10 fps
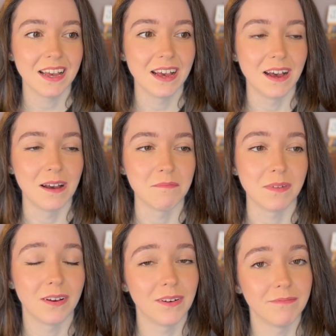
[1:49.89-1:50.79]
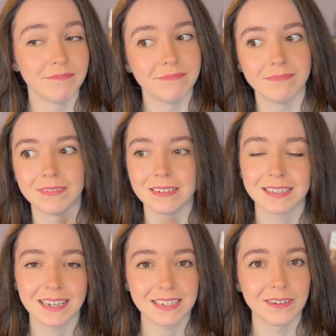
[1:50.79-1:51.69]
Um, on a
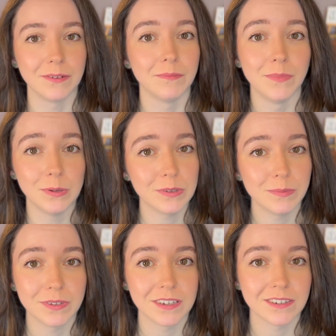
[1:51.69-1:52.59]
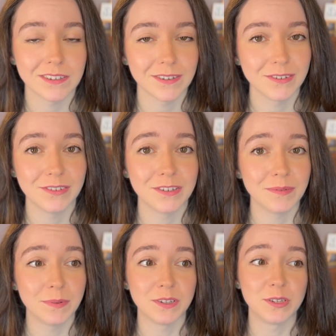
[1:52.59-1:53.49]
side note, most musicians on YouTube
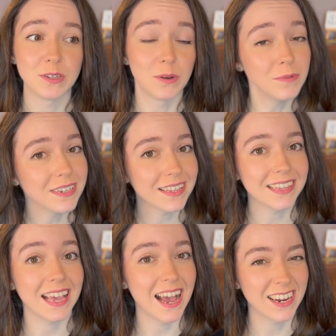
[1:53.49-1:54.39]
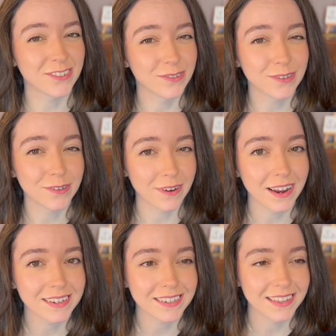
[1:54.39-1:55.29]
don't get the actual
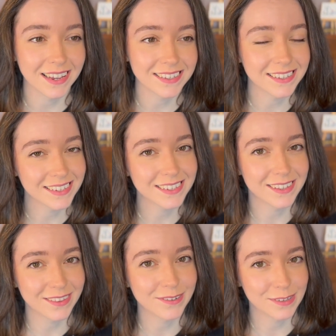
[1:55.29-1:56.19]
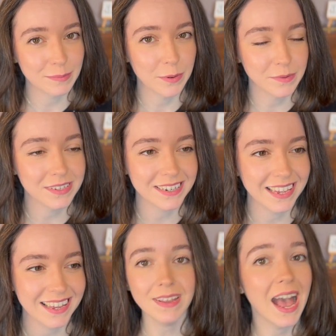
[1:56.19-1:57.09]
correct licenses that they're supposed to get.